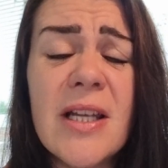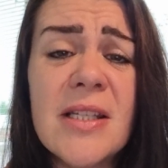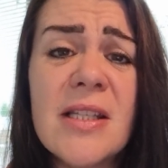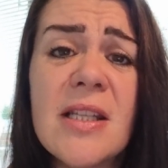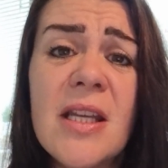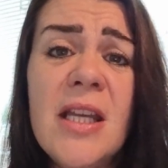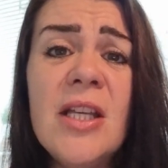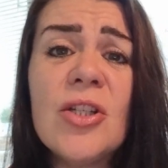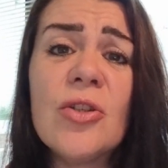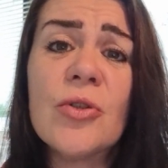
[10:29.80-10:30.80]
is the
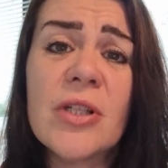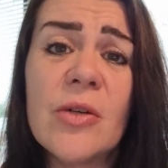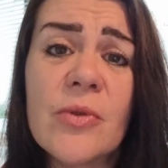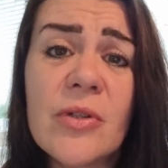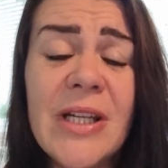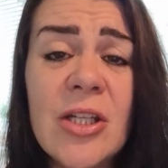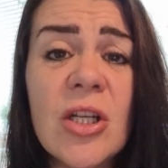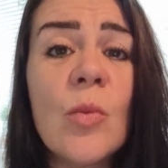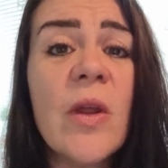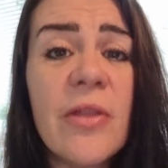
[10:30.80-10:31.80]
age your cells are
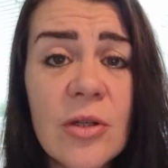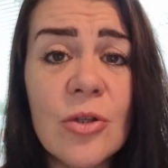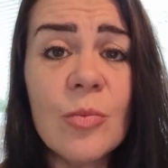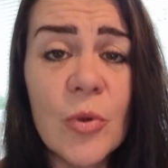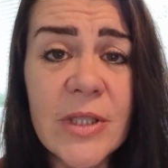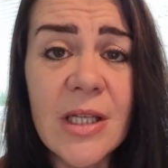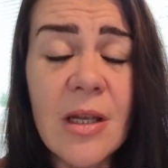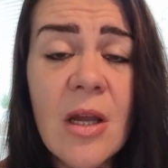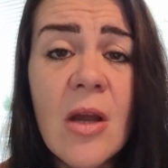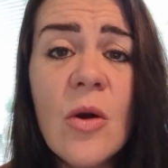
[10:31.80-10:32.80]
aging within your body.
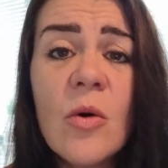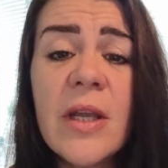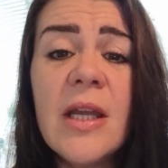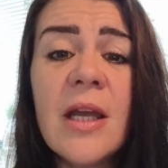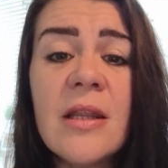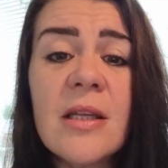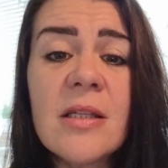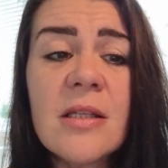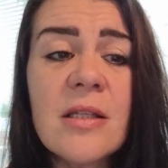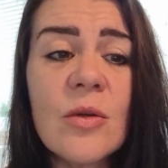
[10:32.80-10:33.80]
Okay, and
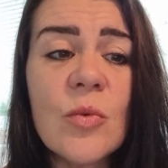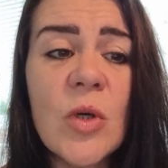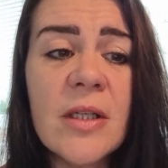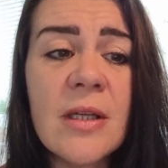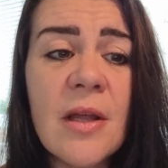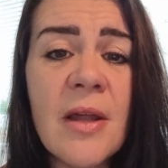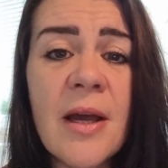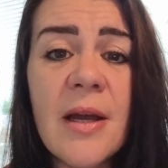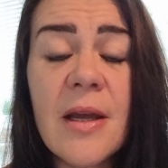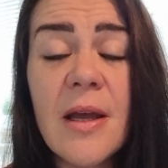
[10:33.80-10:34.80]
this is the one
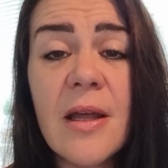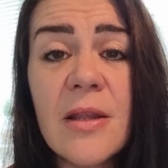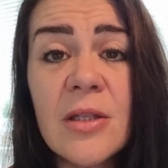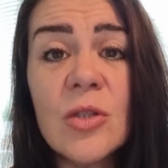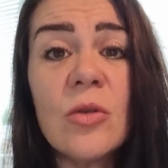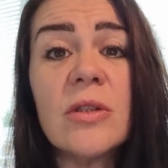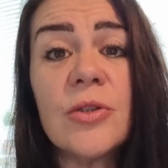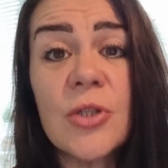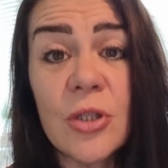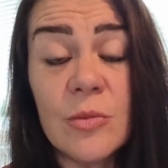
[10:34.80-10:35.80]
that the
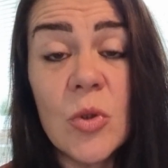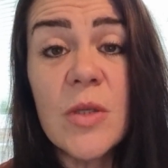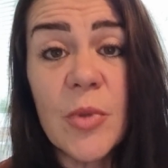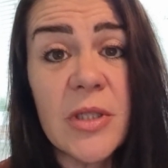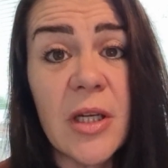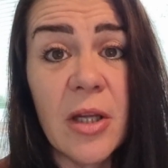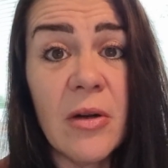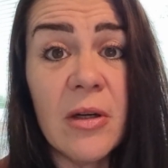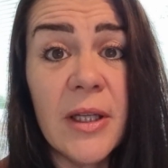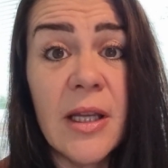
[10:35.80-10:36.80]
doctors are most
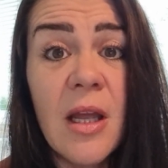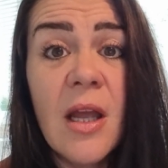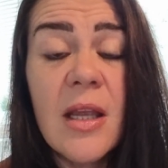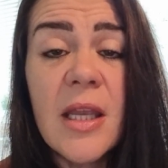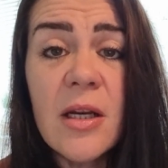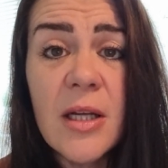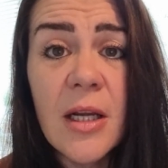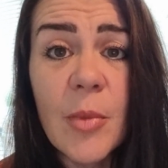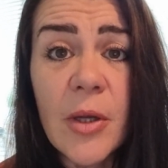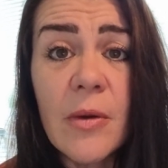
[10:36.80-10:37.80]
particularly
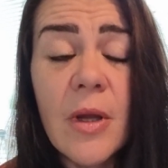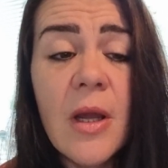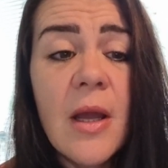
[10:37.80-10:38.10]
caring about,